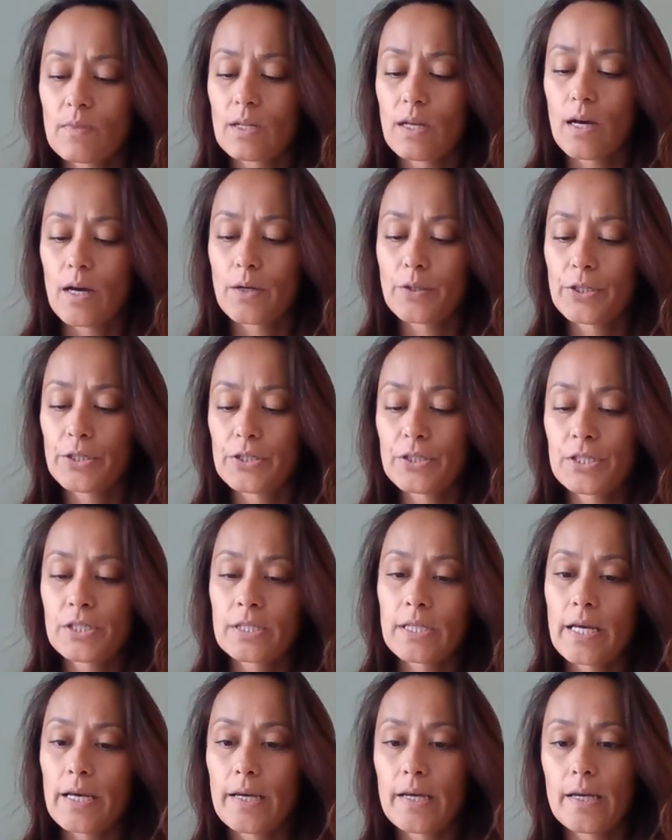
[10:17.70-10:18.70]
how do you
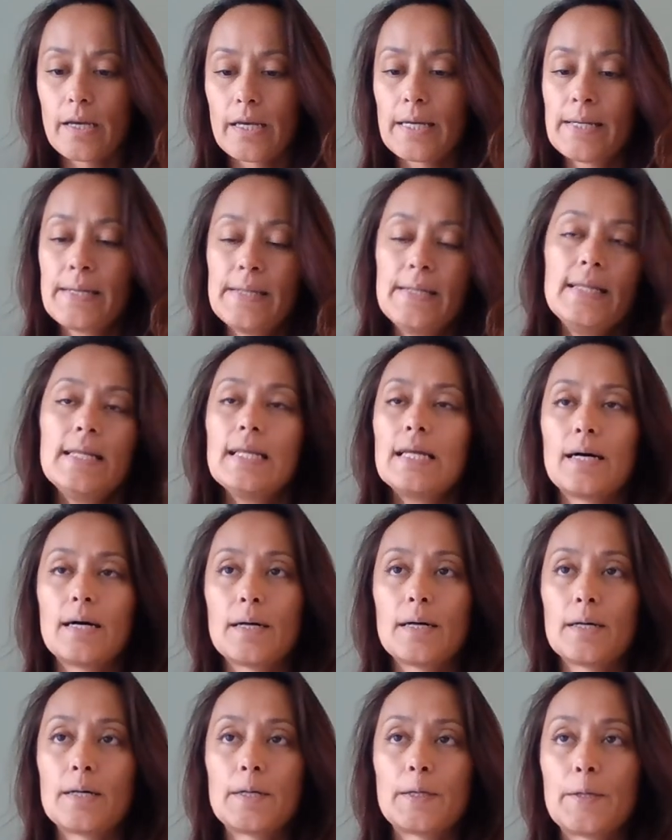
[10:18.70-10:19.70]
say,
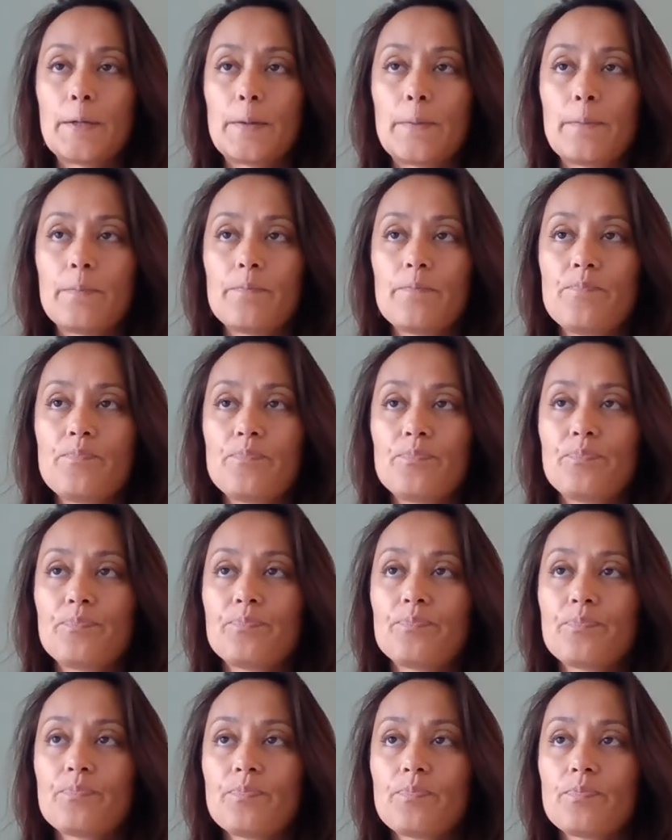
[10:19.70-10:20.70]
um,
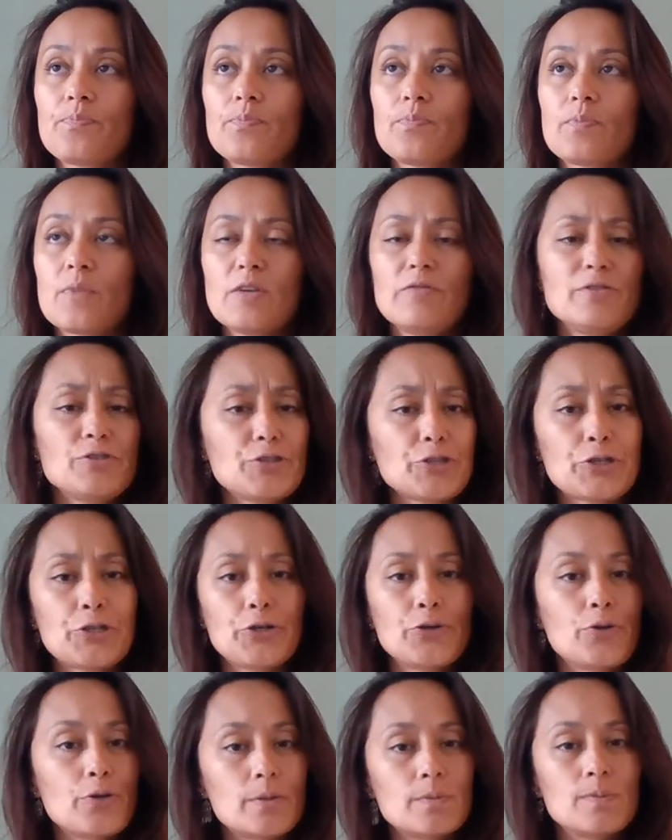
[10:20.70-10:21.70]
they feel
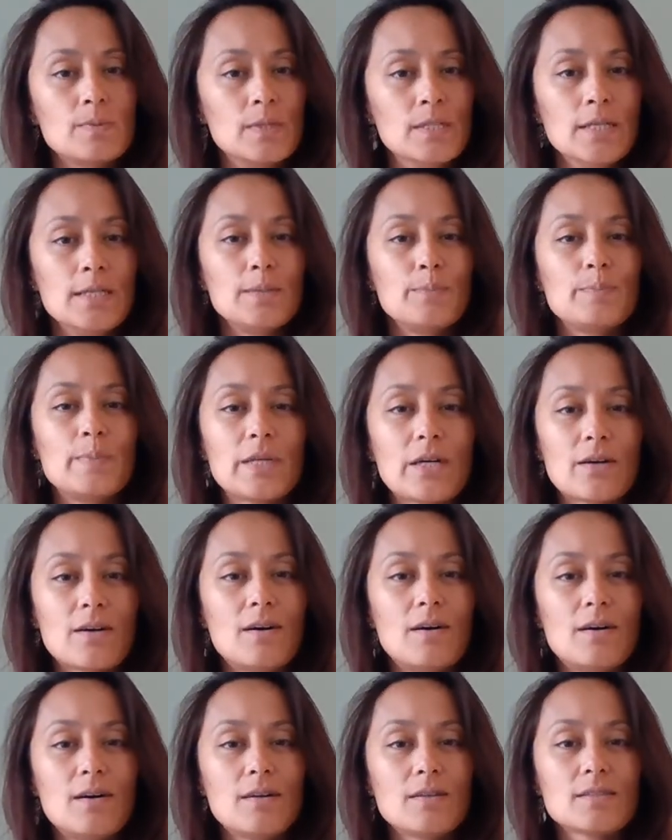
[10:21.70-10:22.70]
secure
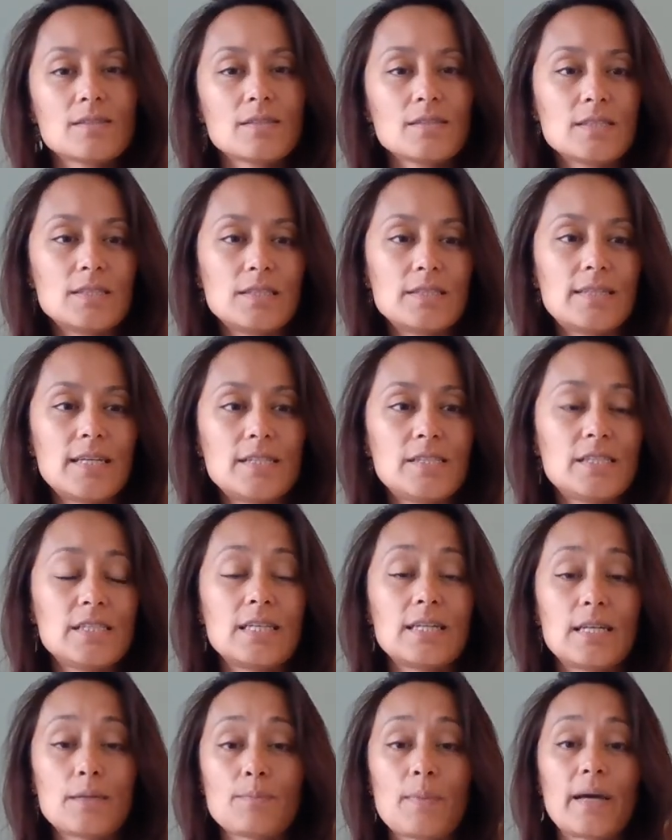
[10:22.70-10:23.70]
because they
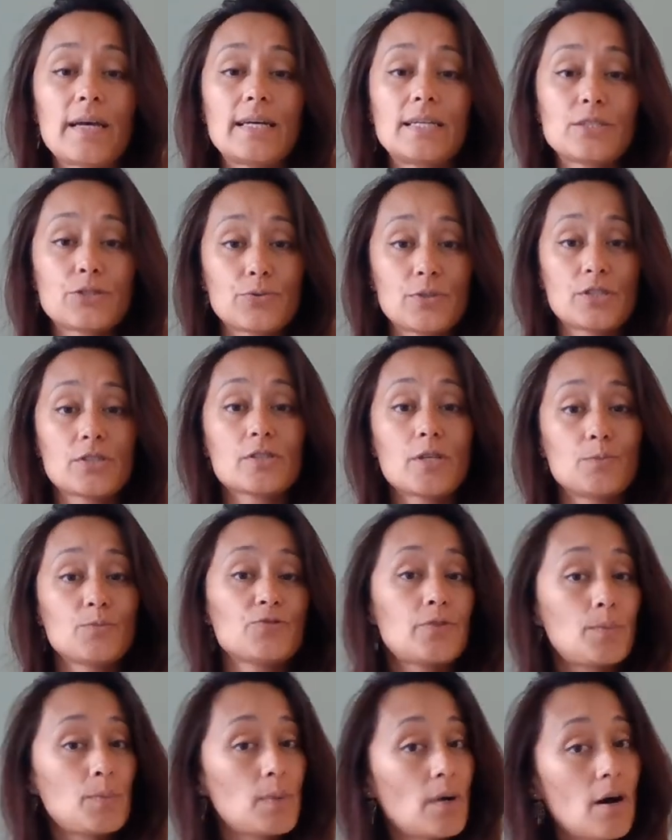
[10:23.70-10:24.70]
see that my interest comes
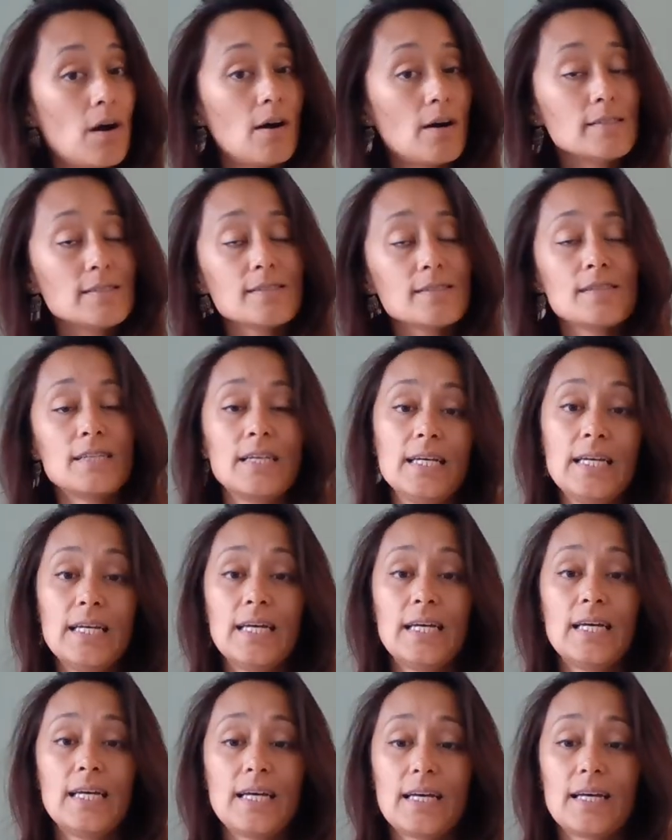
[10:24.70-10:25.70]
from the heart,
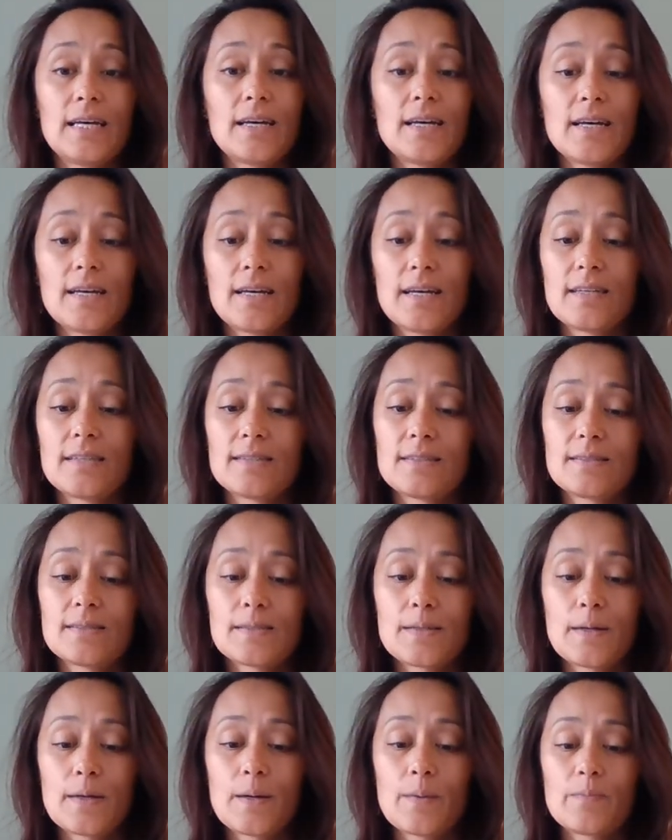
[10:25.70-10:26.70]
and
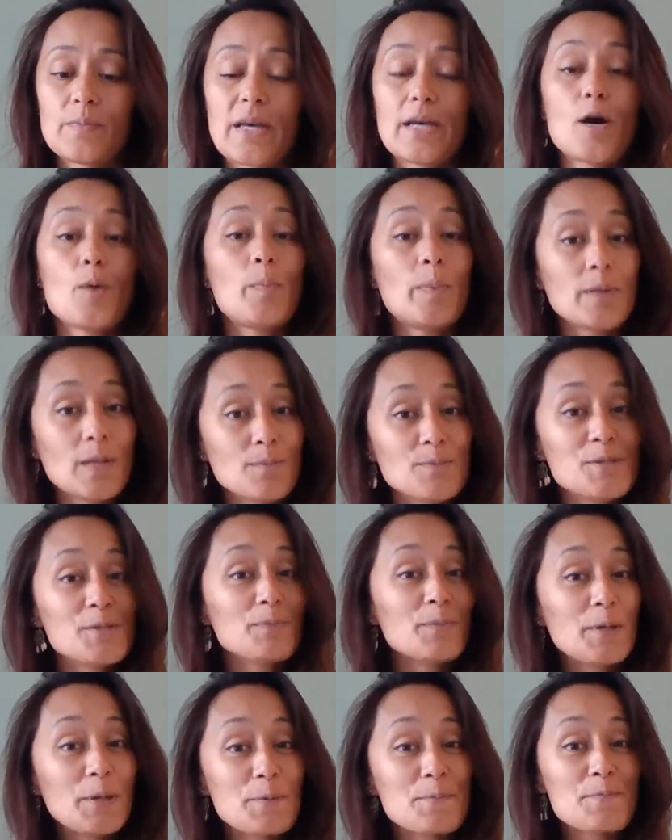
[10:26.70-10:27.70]
they open up to
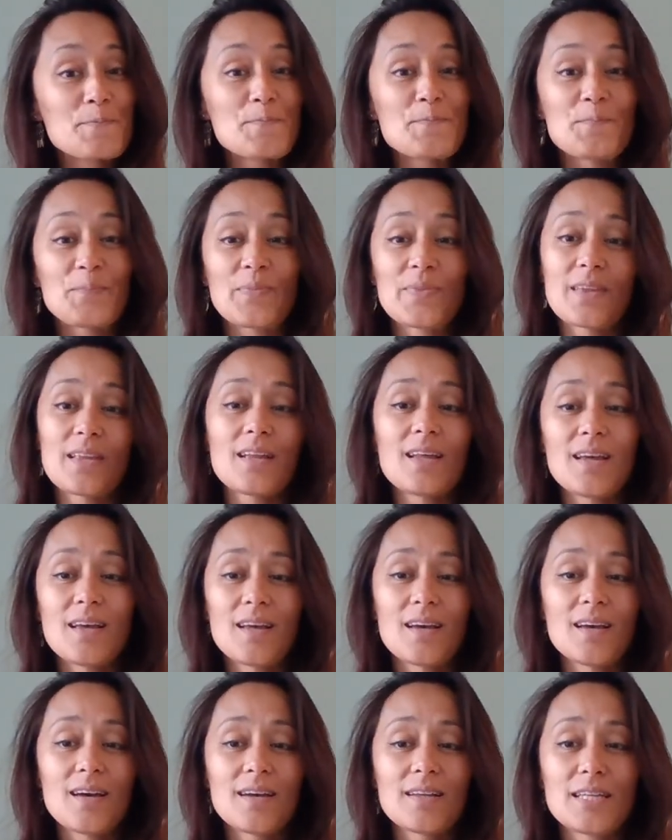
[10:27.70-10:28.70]
me.
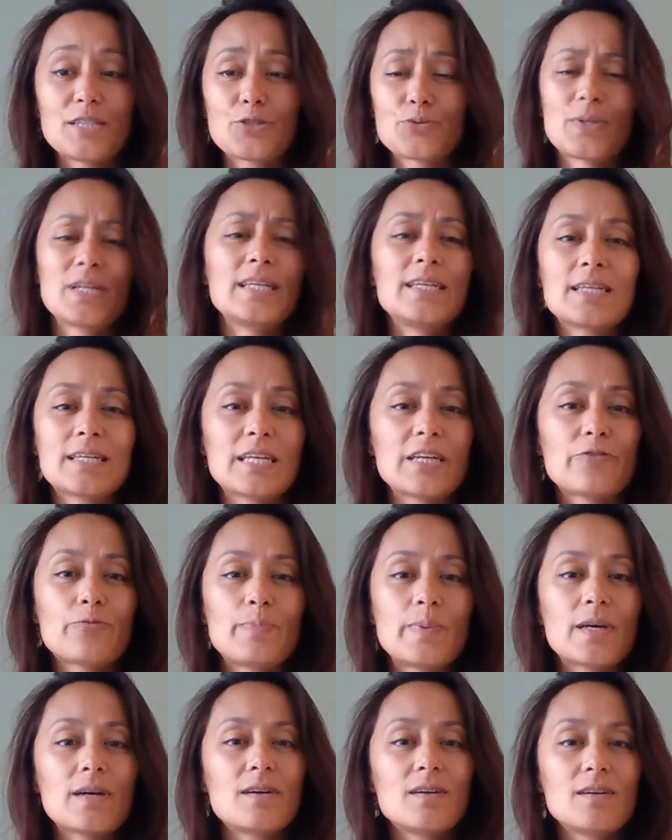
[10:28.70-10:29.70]
And it's really a gift
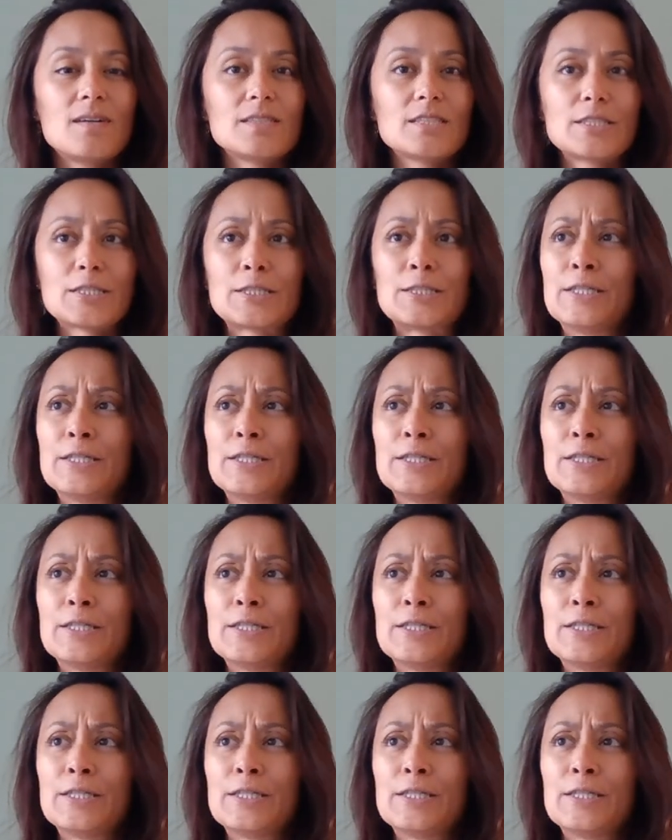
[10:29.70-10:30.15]
because